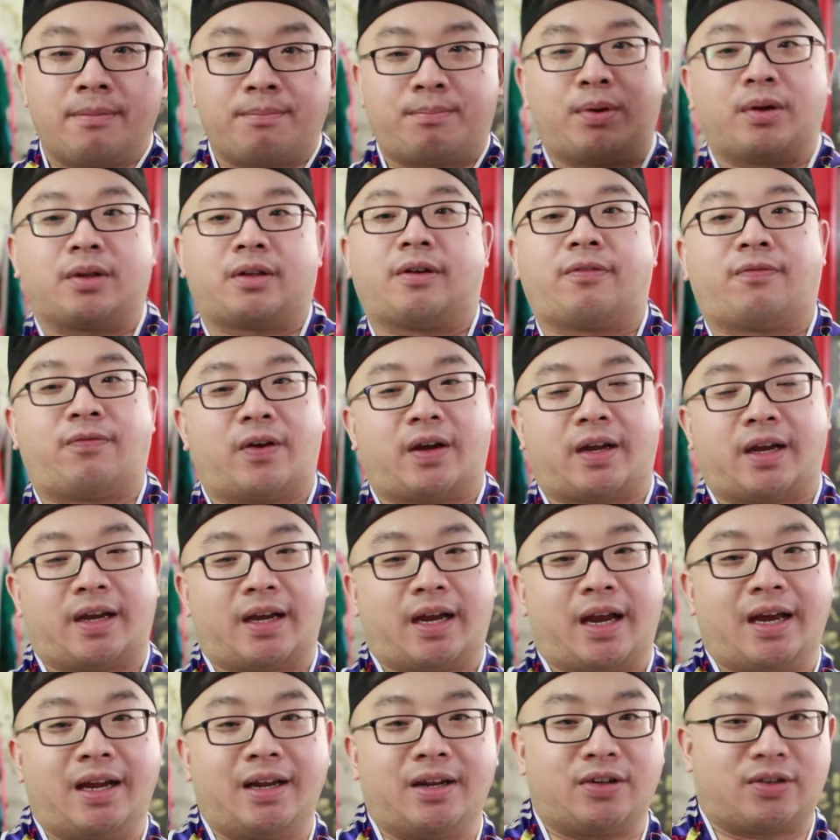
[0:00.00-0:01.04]
put the fucking
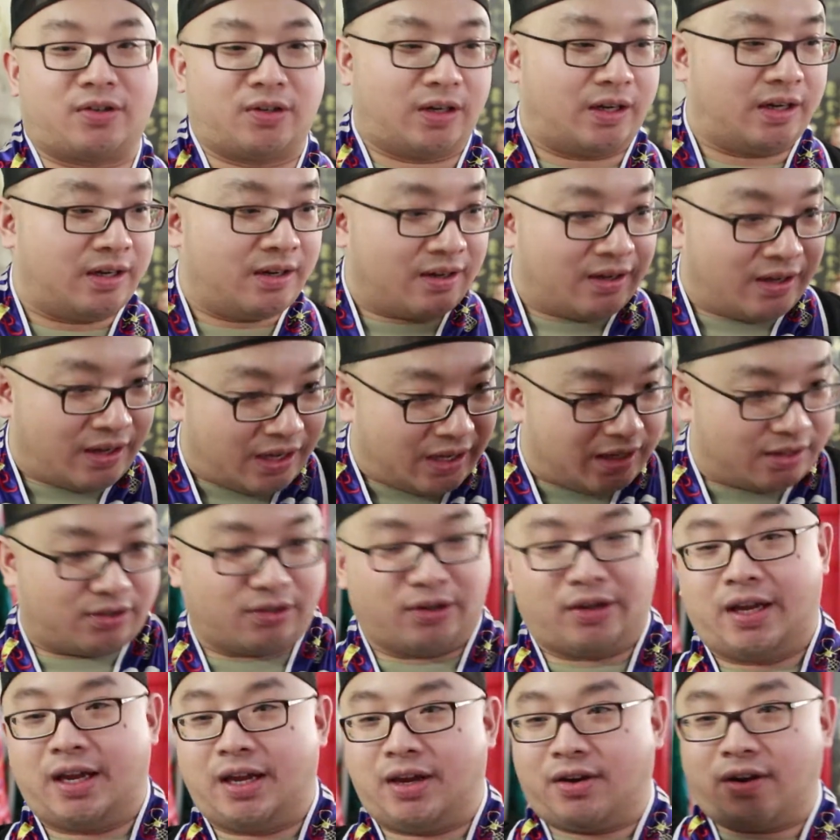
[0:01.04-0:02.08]
energy
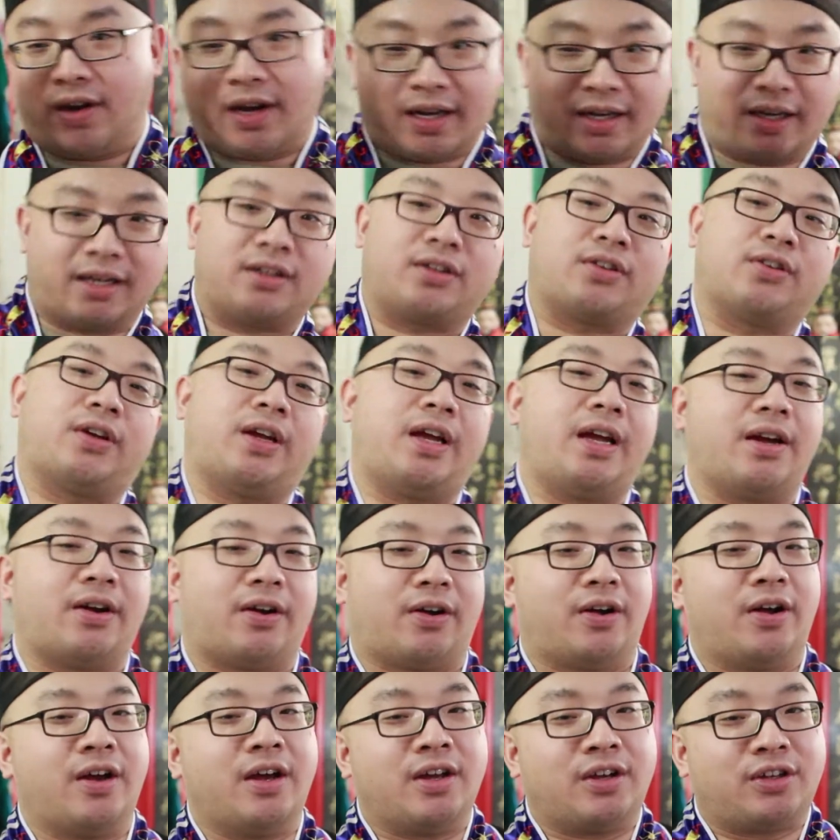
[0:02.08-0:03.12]
into here and into
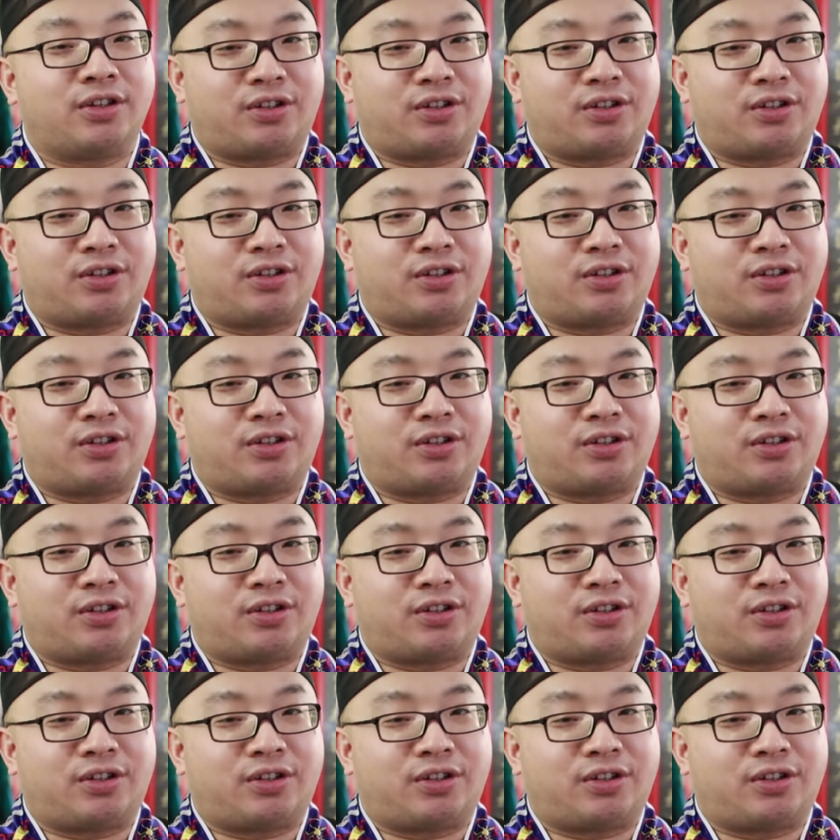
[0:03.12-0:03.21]
here,